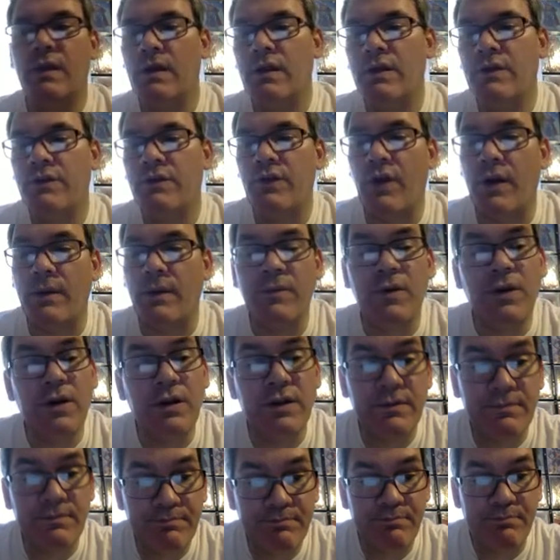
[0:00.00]
So I'm going to
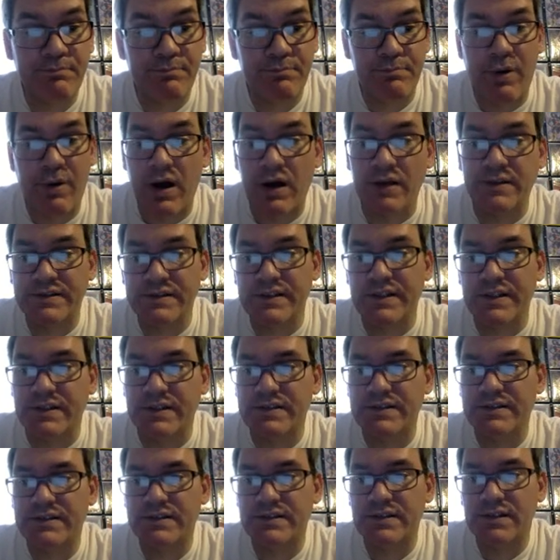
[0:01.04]
pause
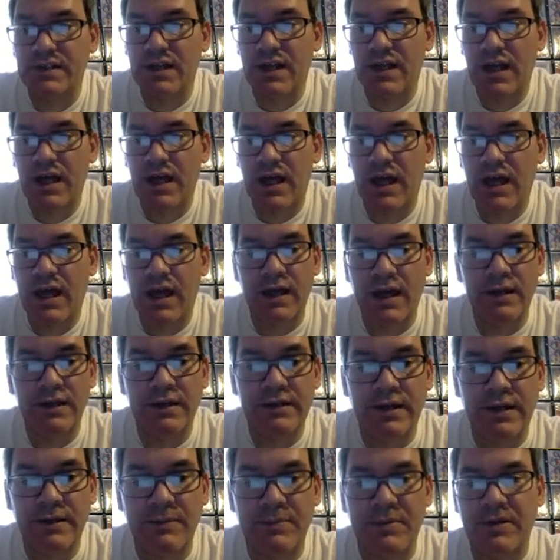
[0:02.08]
this and
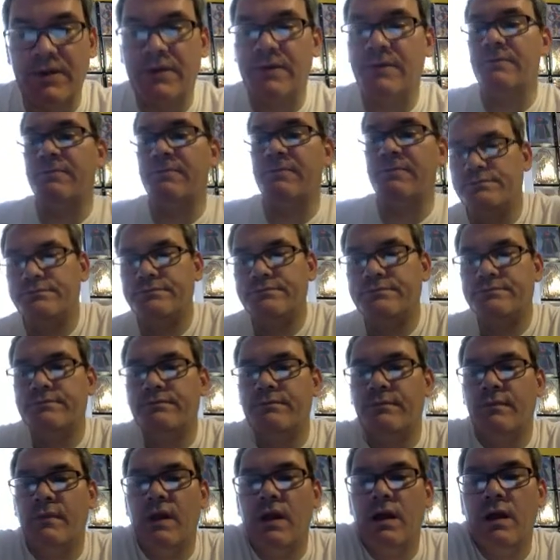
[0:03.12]
type it.
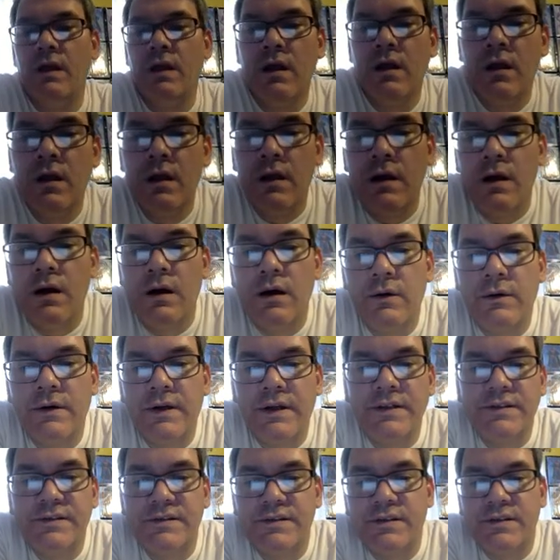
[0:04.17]
Okay,
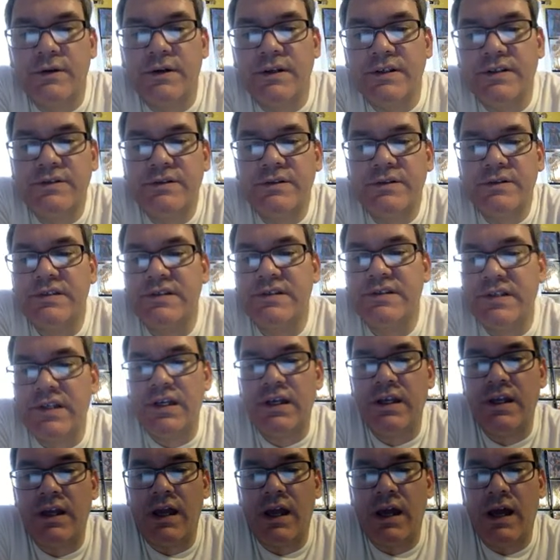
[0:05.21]
so as you can
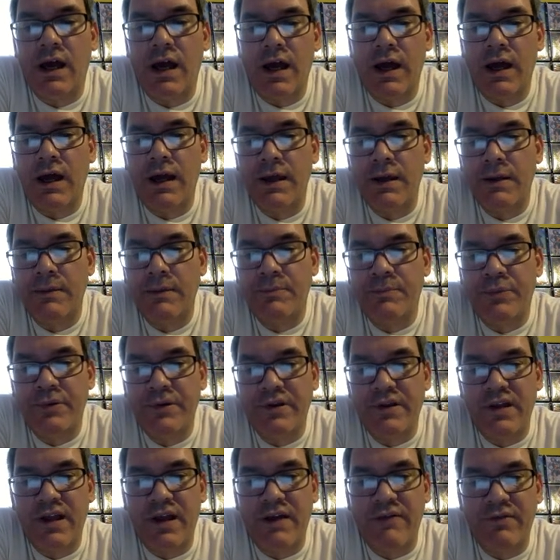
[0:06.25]
see, I put
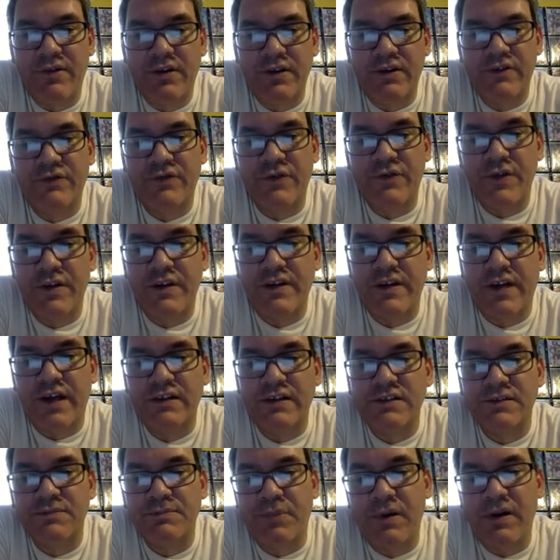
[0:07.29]
the evidence from the
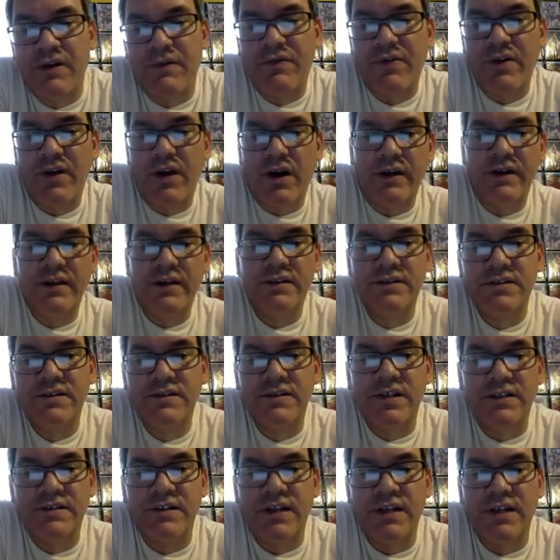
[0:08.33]
text, but if the audience
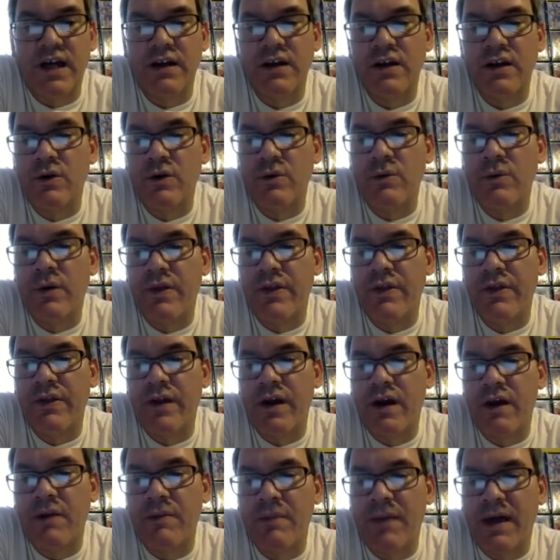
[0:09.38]
does not know whether the
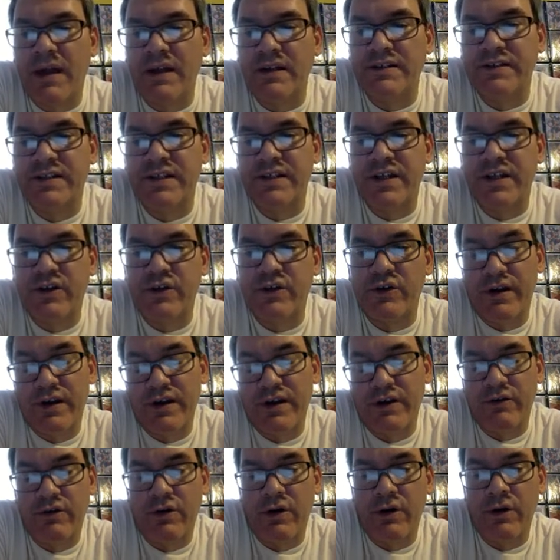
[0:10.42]
young man is a killer or a
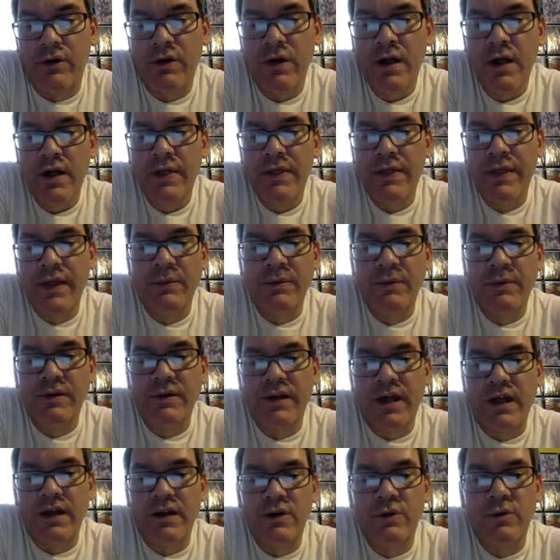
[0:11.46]
hero, they will not
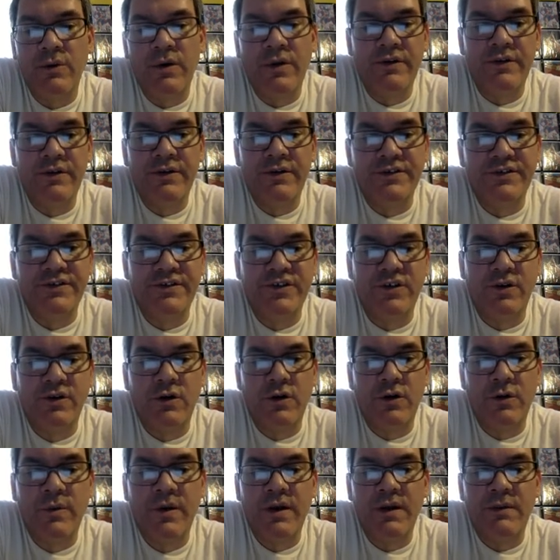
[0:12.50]
know whether to cheer or
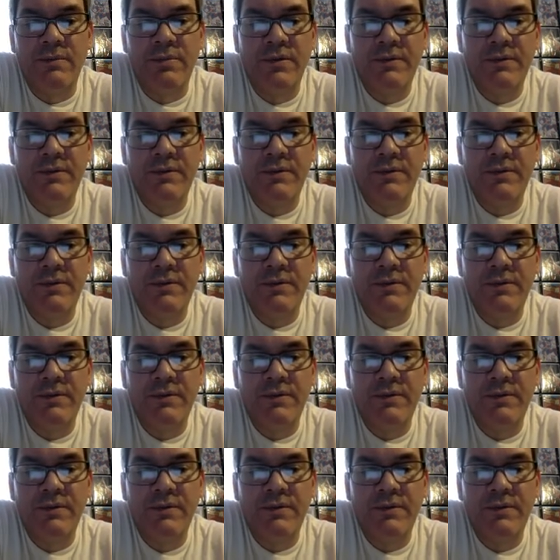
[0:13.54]
weep.